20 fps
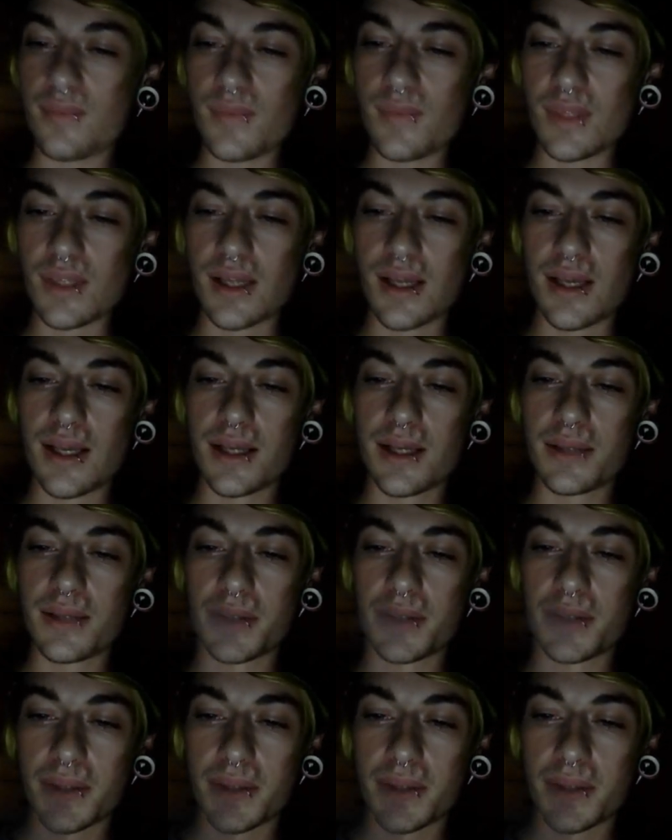Yeah.
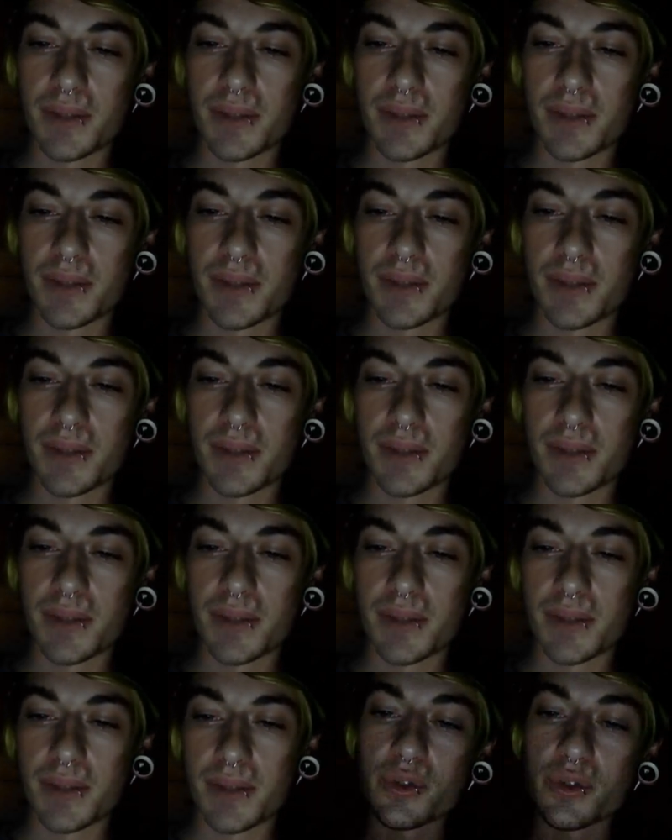
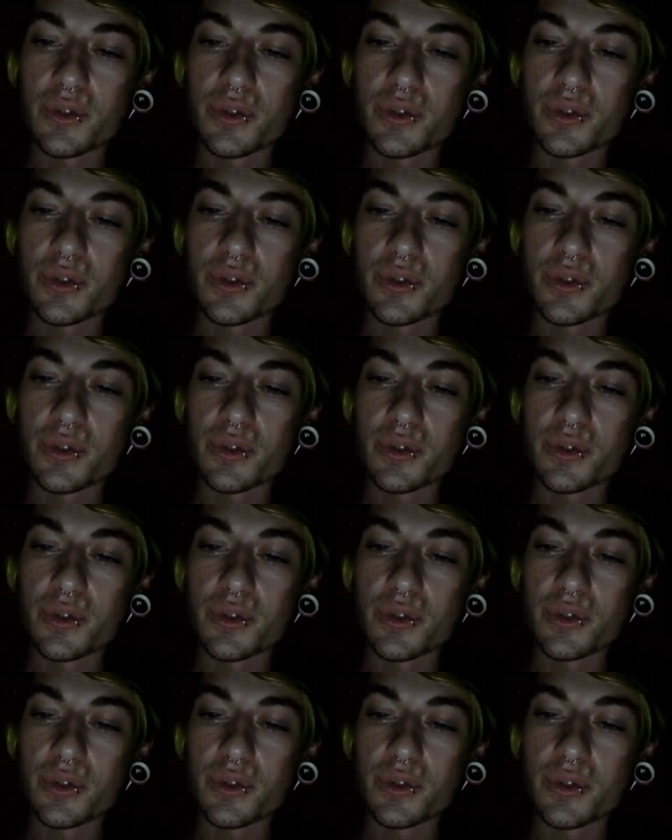Bruce Banner. Bruce
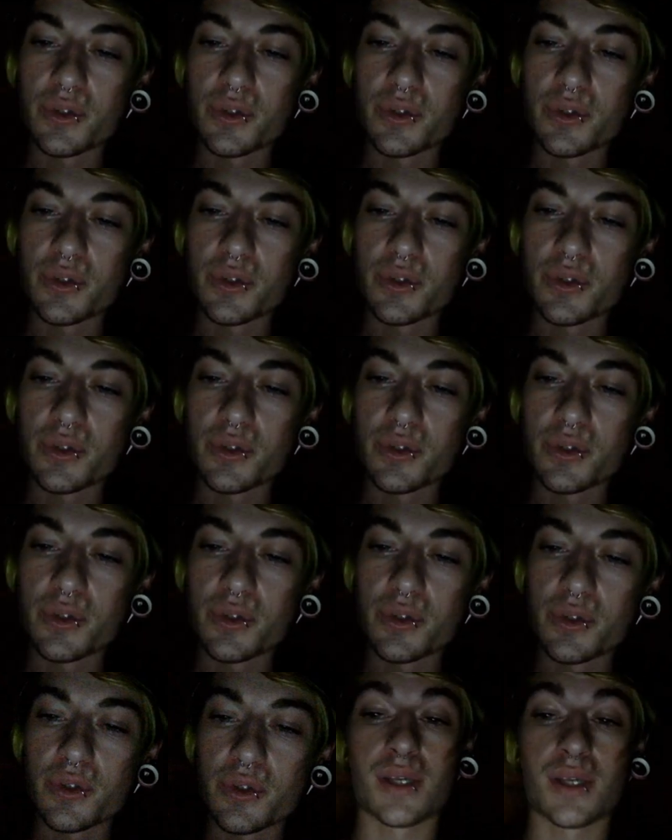Banner's a nice string.
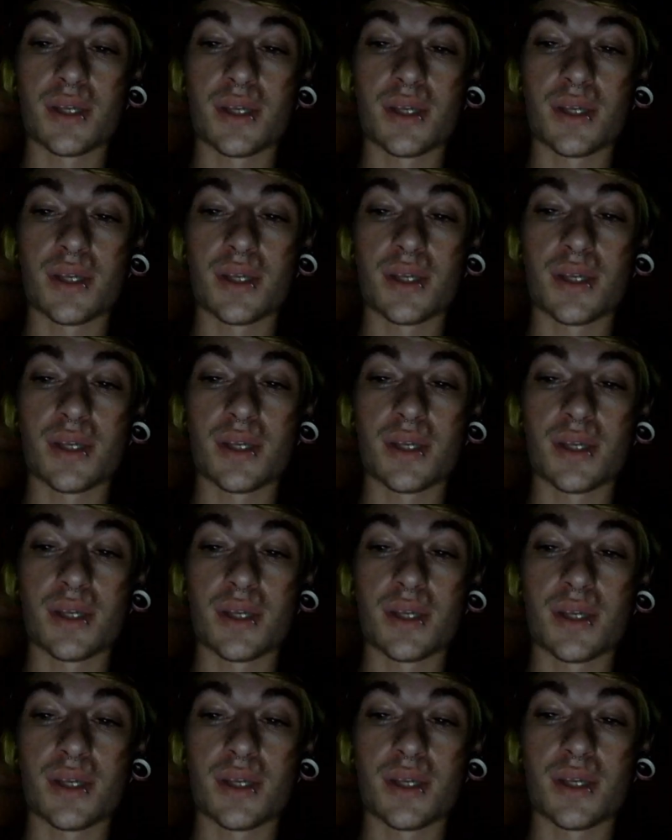That is a nice string,
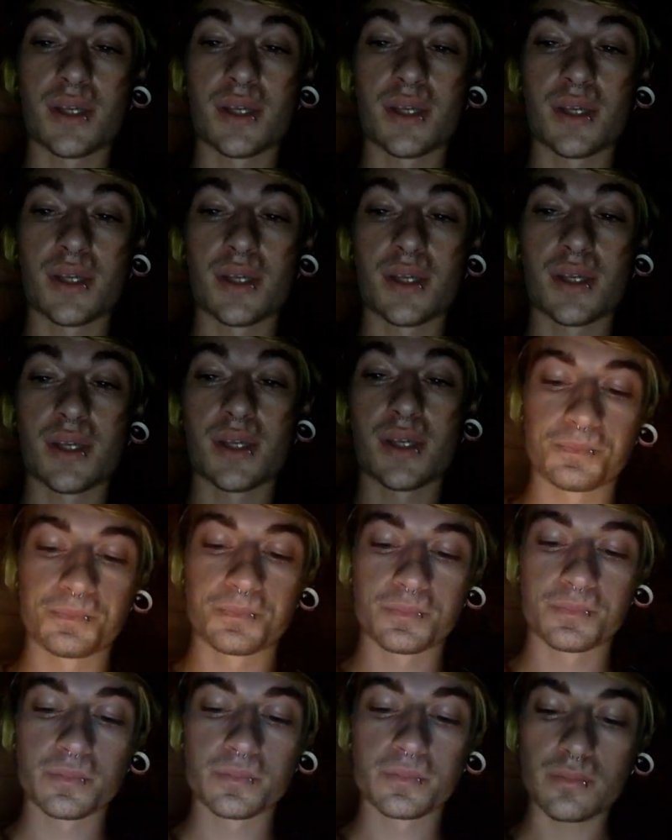to be fair.
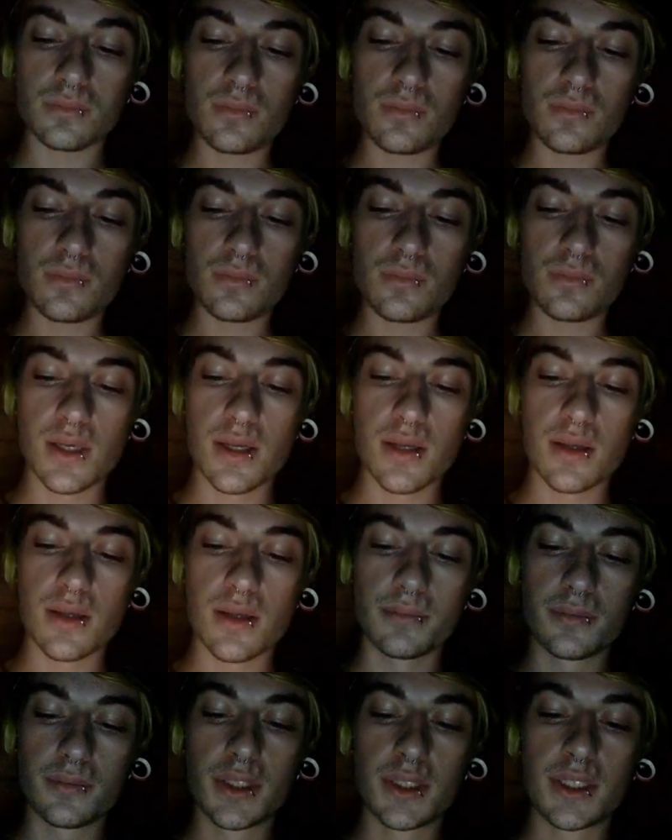
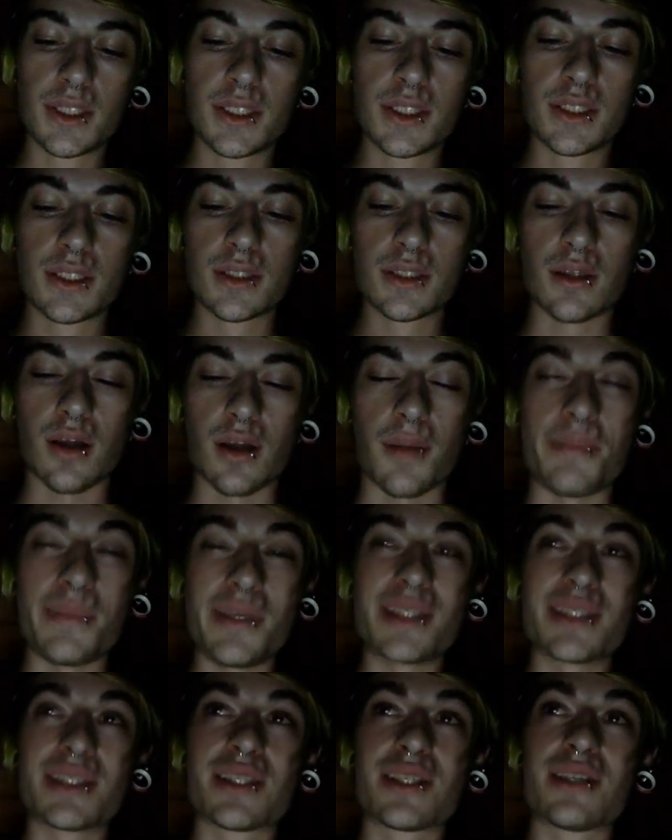I
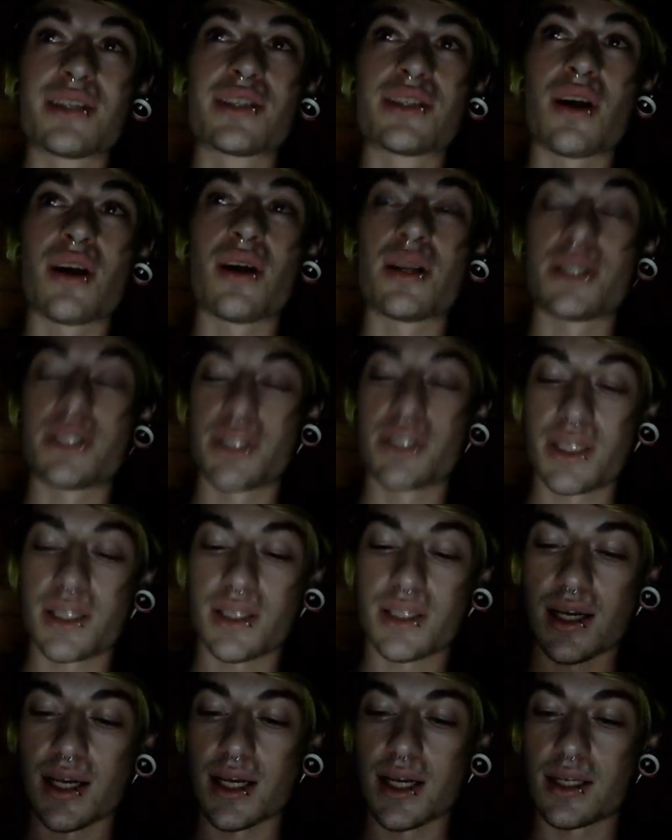missed the Charlie Sheen that
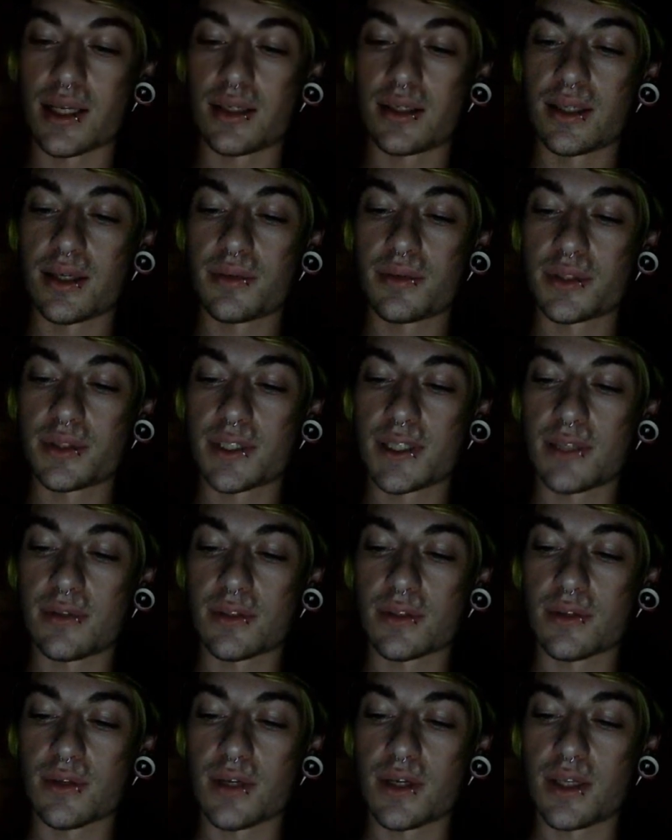I had. That was
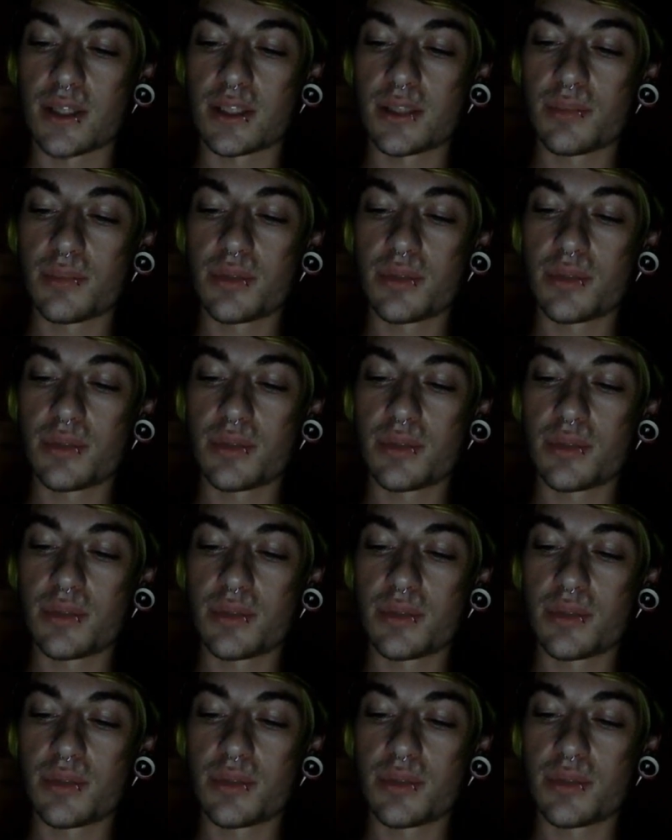quite nice. I'm pretty sure that's a
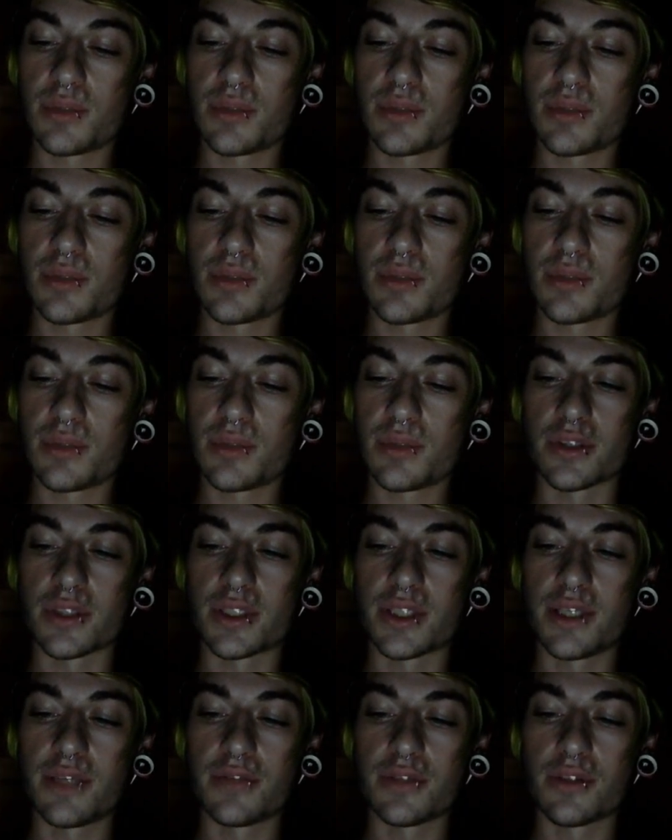sativa as well.
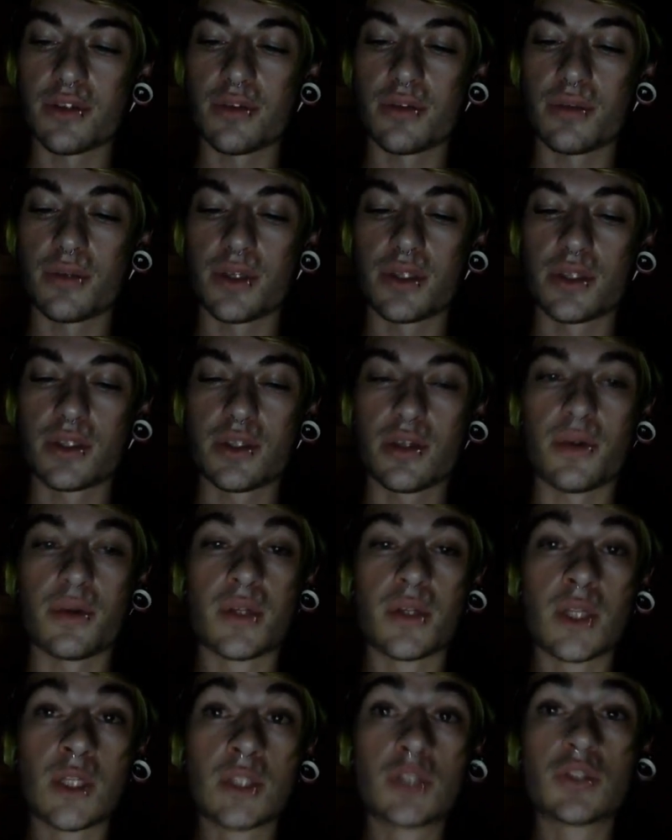Sativa
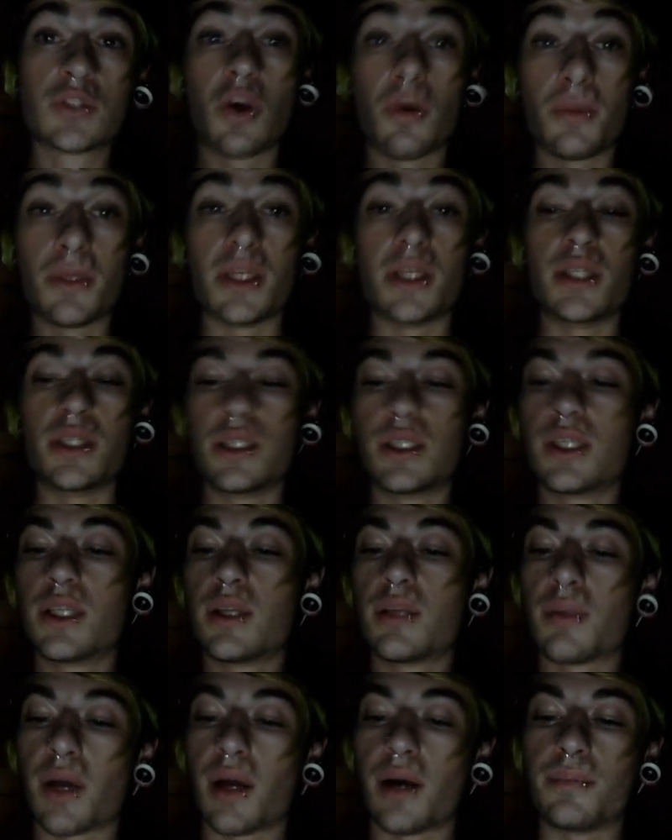dominant,
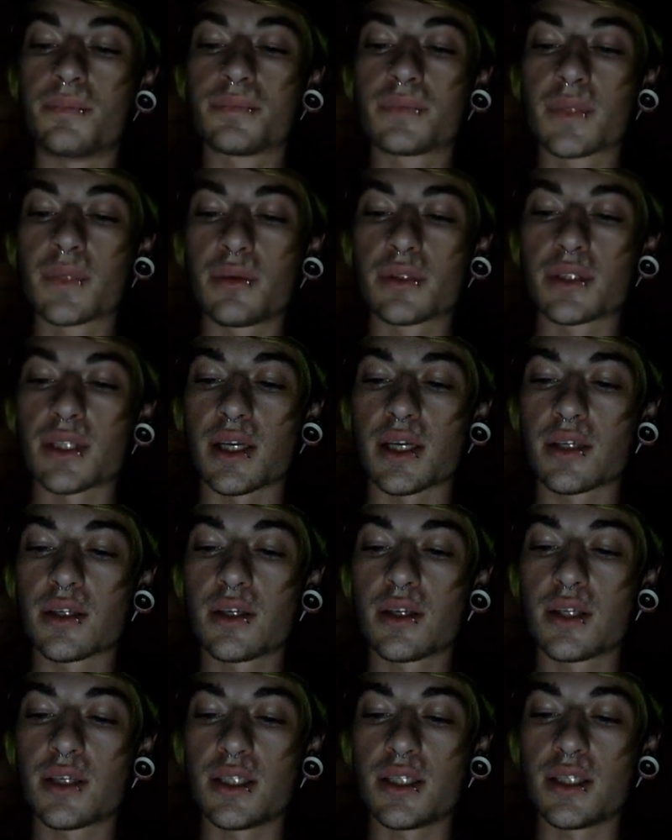but it was like
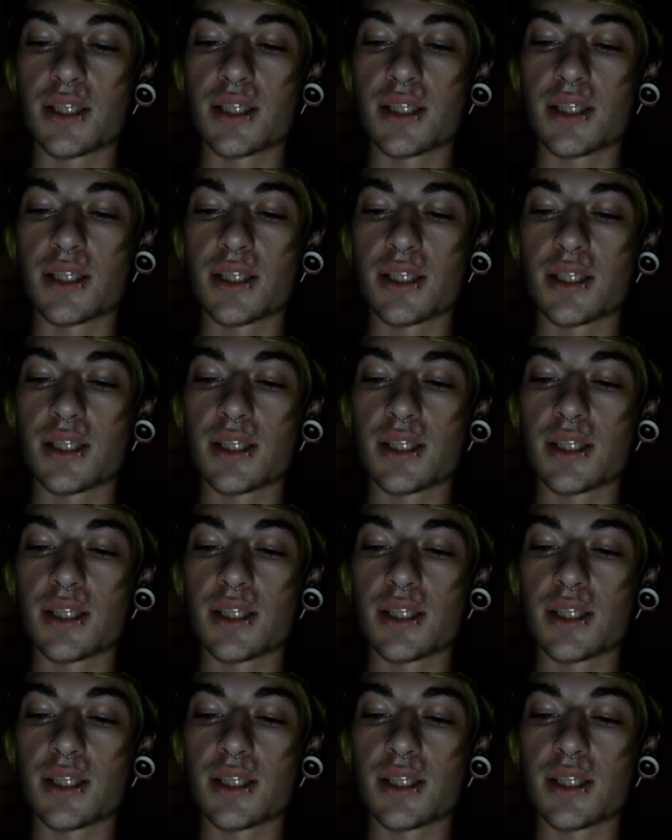cookies-esque.